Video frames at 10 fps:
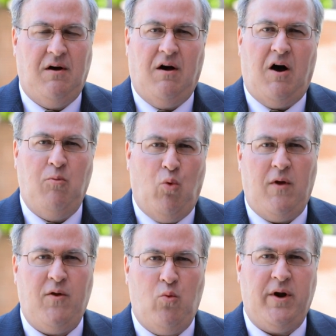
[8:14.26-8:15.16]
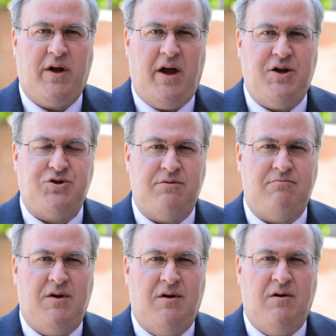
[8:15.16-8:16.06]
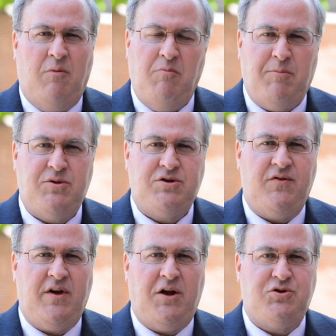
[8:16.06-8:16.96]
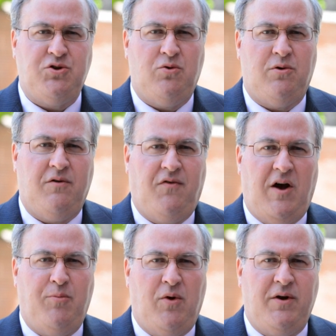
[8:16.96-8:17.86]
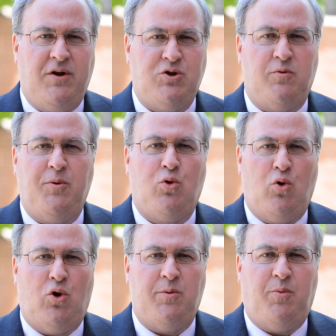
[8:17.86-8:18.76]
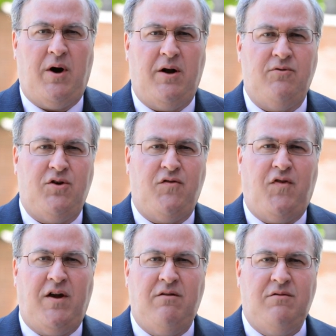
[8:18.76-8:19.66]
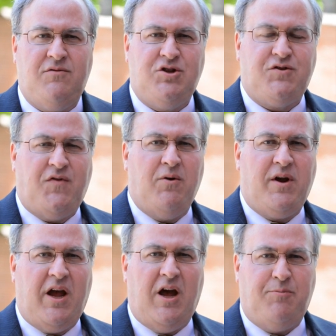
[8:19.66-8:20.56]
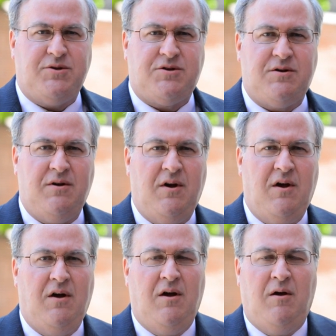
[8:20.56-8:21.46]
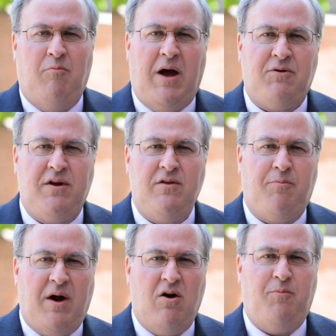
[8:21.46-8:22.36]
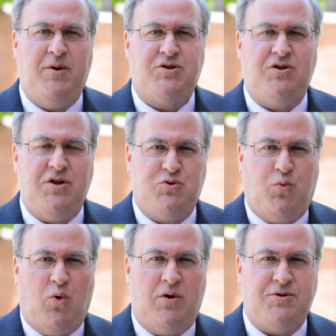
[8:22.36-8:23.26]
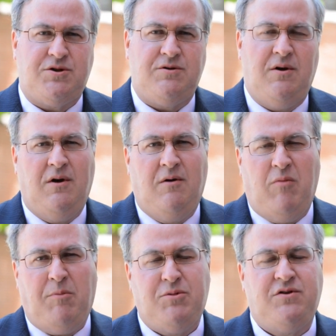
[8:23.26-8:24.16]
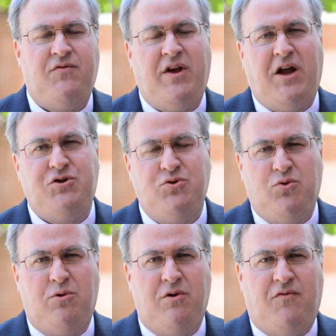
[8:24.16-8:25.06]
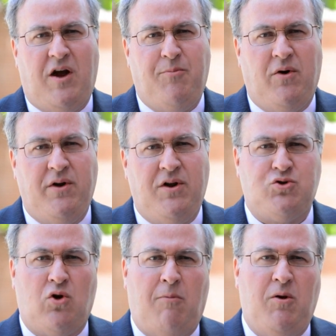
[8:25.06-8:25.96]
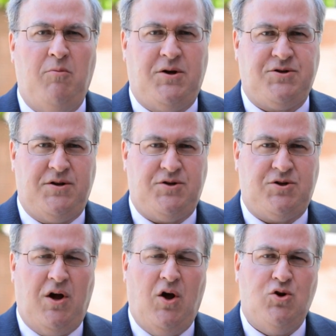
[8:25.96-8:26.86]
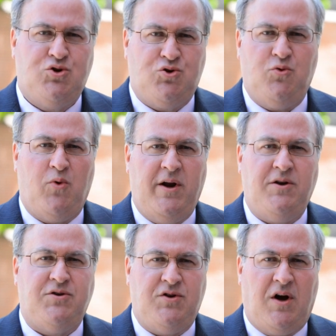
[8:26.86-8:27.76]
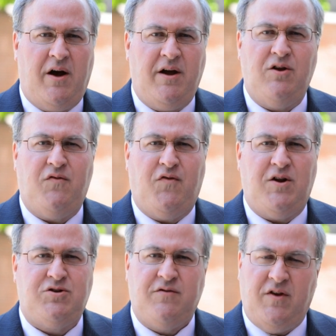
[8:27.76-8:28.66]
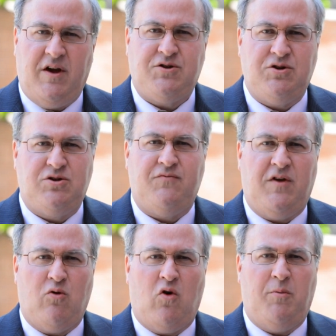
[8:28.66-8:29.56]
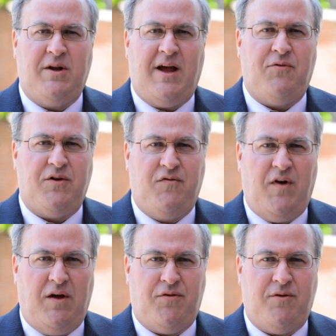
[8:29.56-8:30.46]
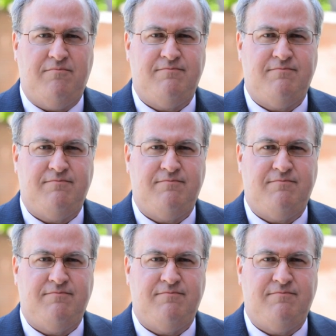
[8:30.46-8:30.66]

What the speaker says: On more than one occasion, members of the Ancient Order of Hibernians would be called upon to defend this very campus. Mounting the parapets in these walls, members of the Ancient Order of Hibernians armed with muskets stood ready to die in defense of the essence of their Roman Catholic faith.